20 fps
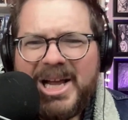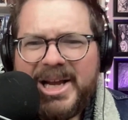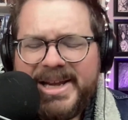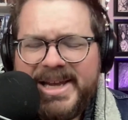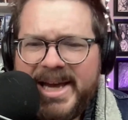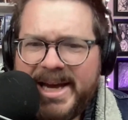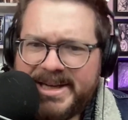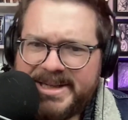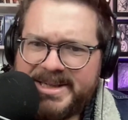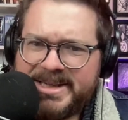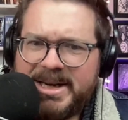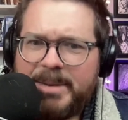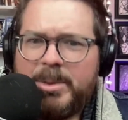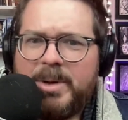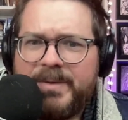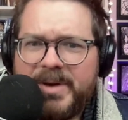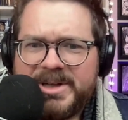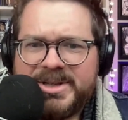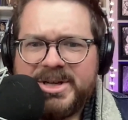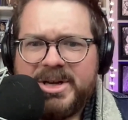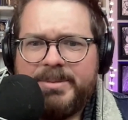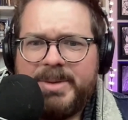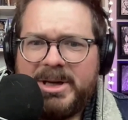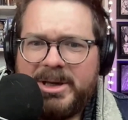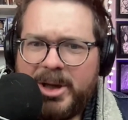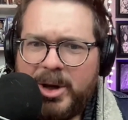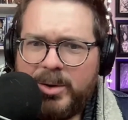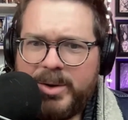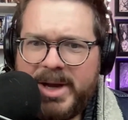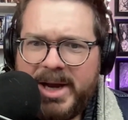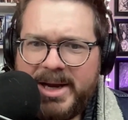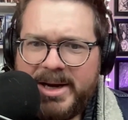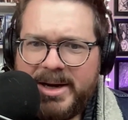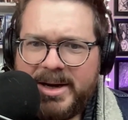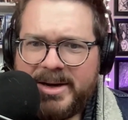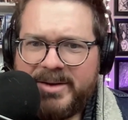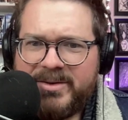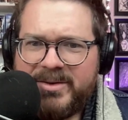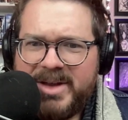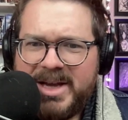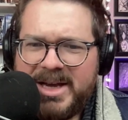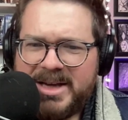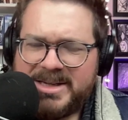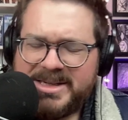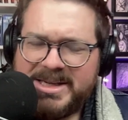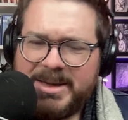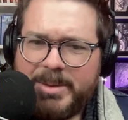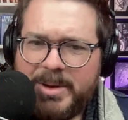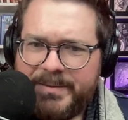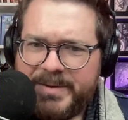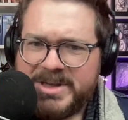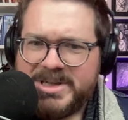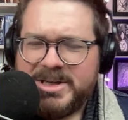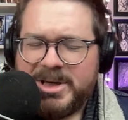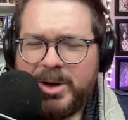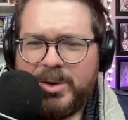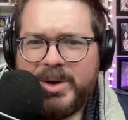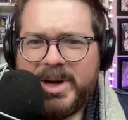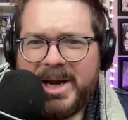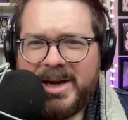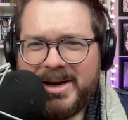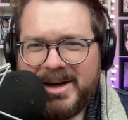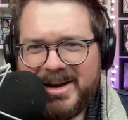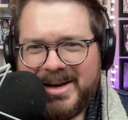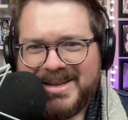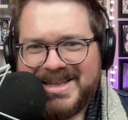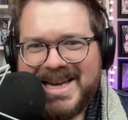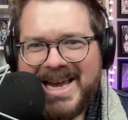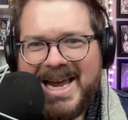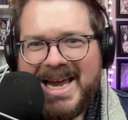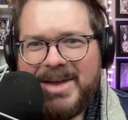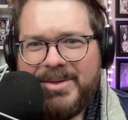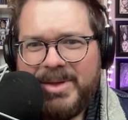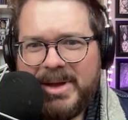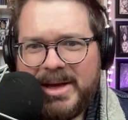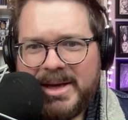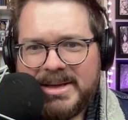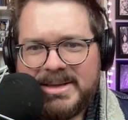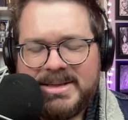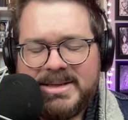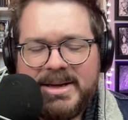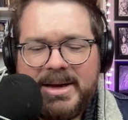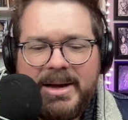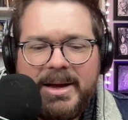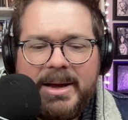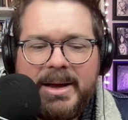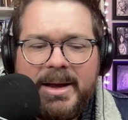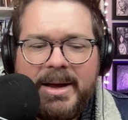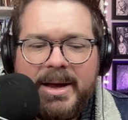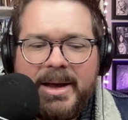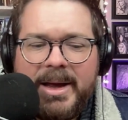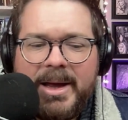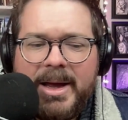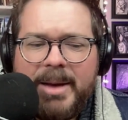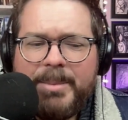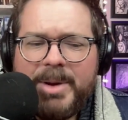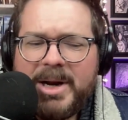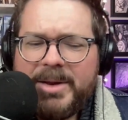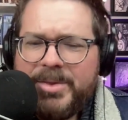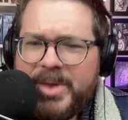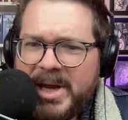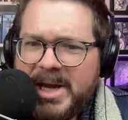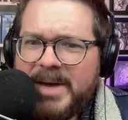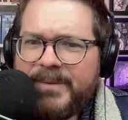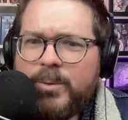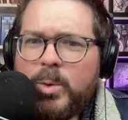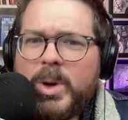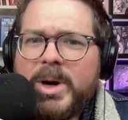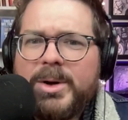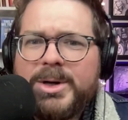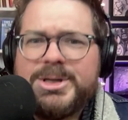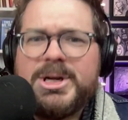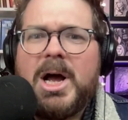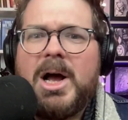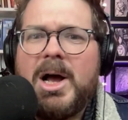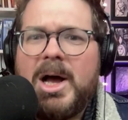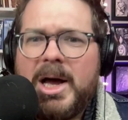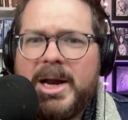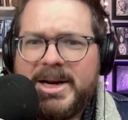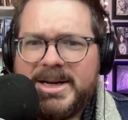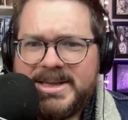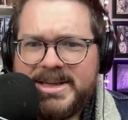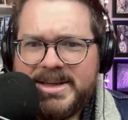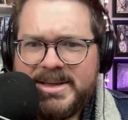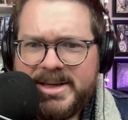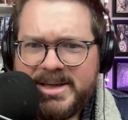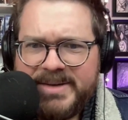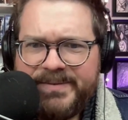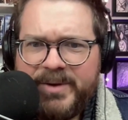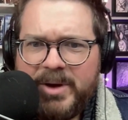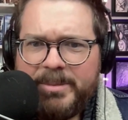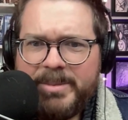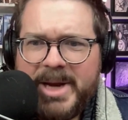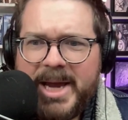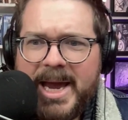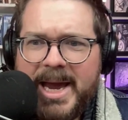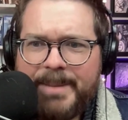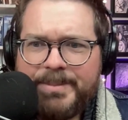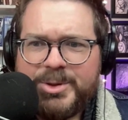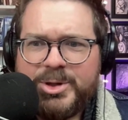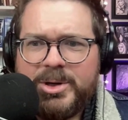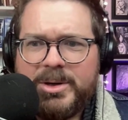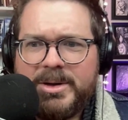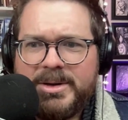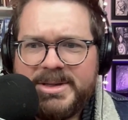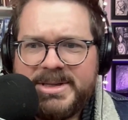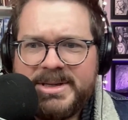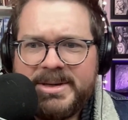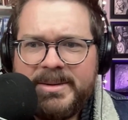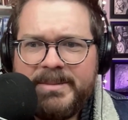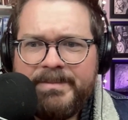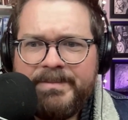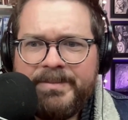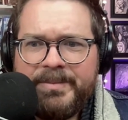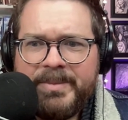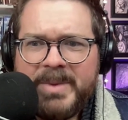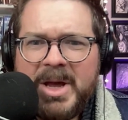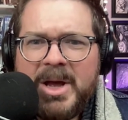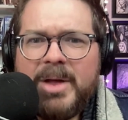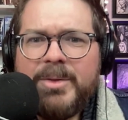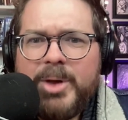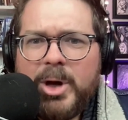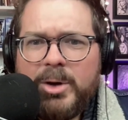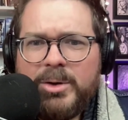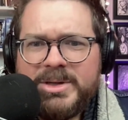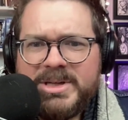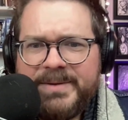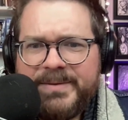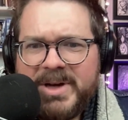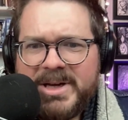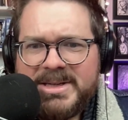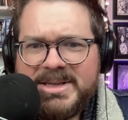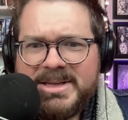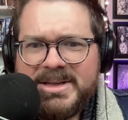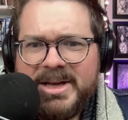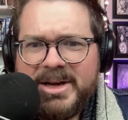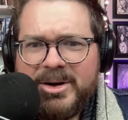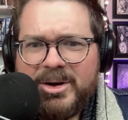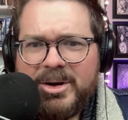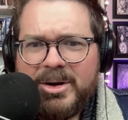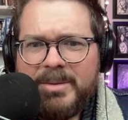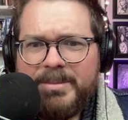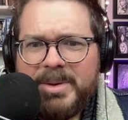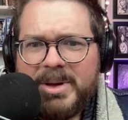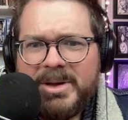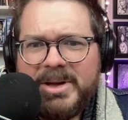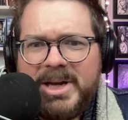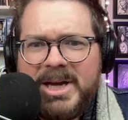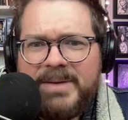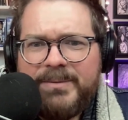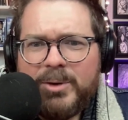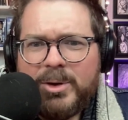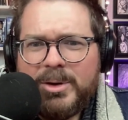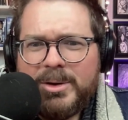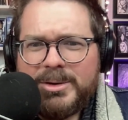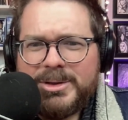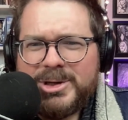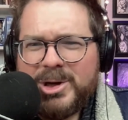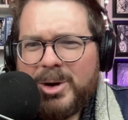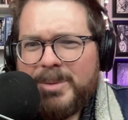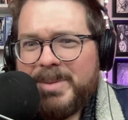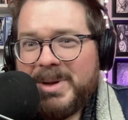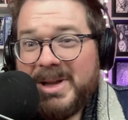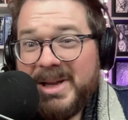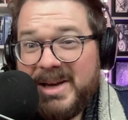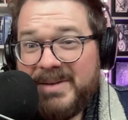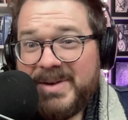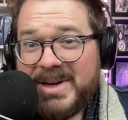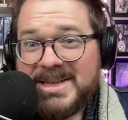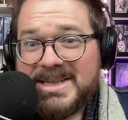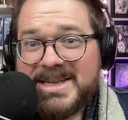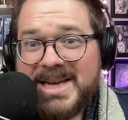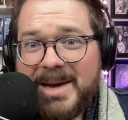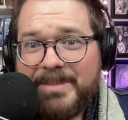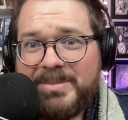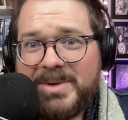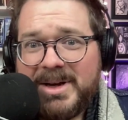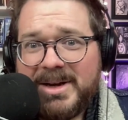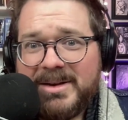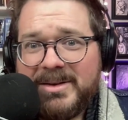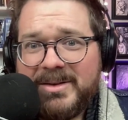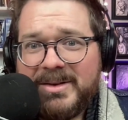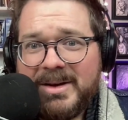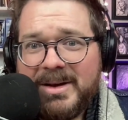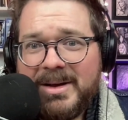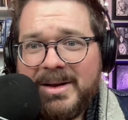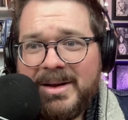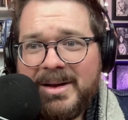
Yes, some of us could be located as theists, some of us located as atheists, but I think if we're as honest as this film captures, those of us that are believers are believing skeptics.